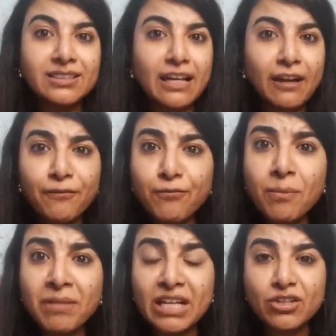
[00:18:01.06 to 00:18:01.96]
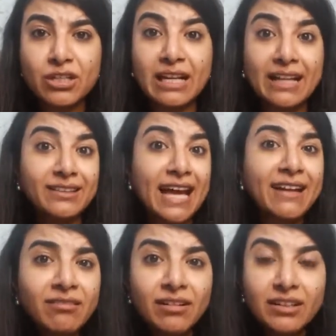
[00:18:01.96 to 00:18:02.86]
information, and
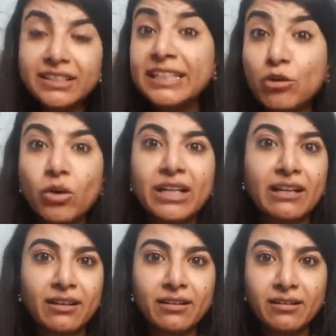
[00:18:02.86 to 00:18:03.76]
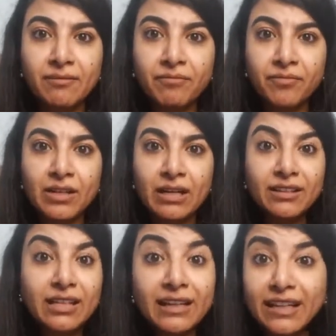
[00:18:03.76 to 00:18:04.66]
then decoding it,
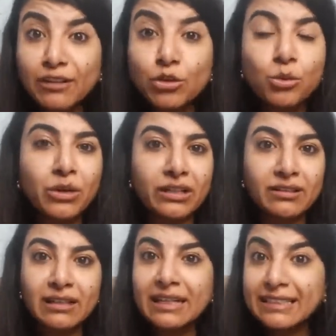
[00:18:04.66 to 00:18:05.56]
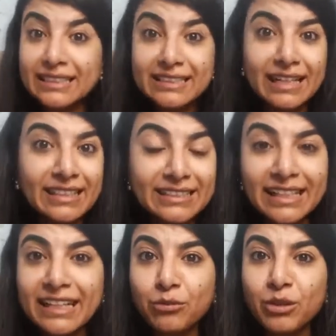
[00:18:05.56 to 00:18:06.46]
thinking through it,
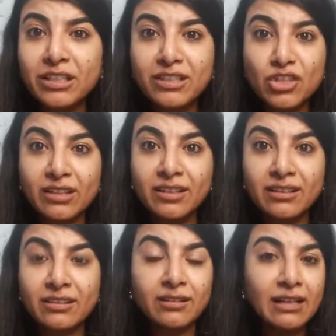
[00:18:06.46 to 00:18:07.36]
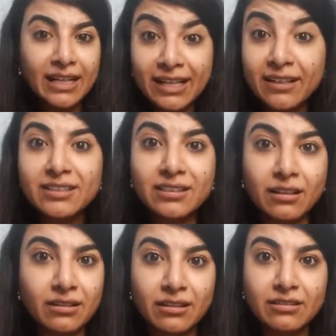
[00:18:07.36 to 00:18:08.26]
discussing it with each other in the inner
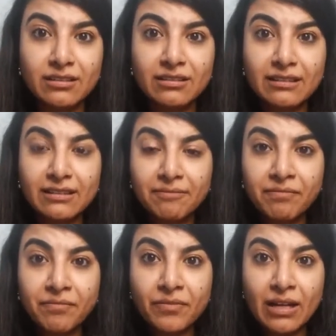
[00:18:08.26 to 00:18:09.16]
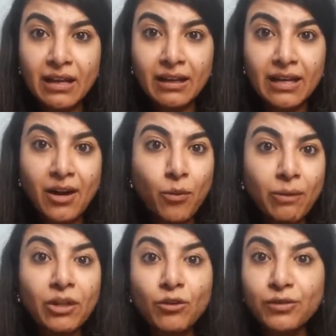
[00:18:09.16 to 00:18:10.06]
circles. Yeah,
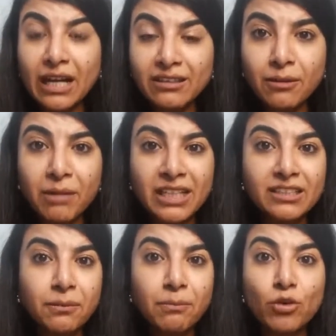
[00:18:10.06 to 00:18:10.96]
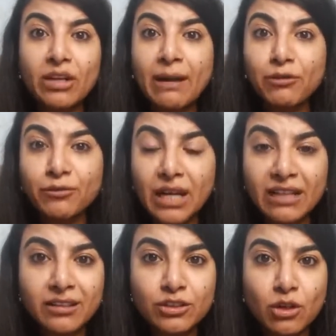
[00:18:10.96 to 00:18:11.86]
women who've done the Money Gym program, you've
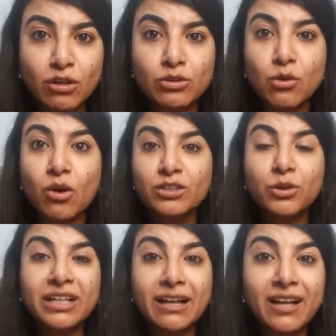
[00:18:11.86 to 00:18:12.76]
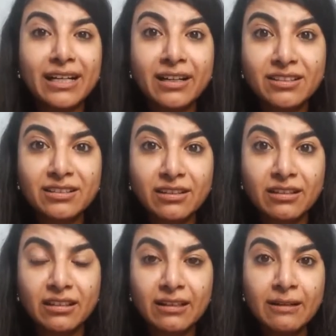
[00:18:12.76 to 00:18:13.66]
done the stocks course, you're in our inner
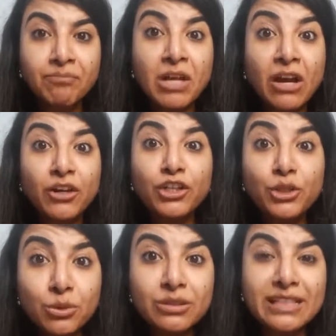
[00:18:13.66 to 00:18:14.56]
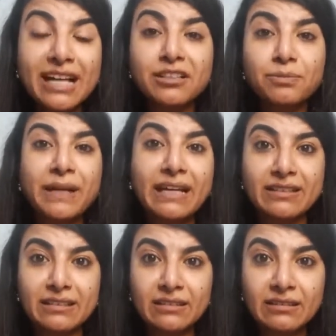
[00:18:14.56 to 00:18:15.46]
circle. Use that space.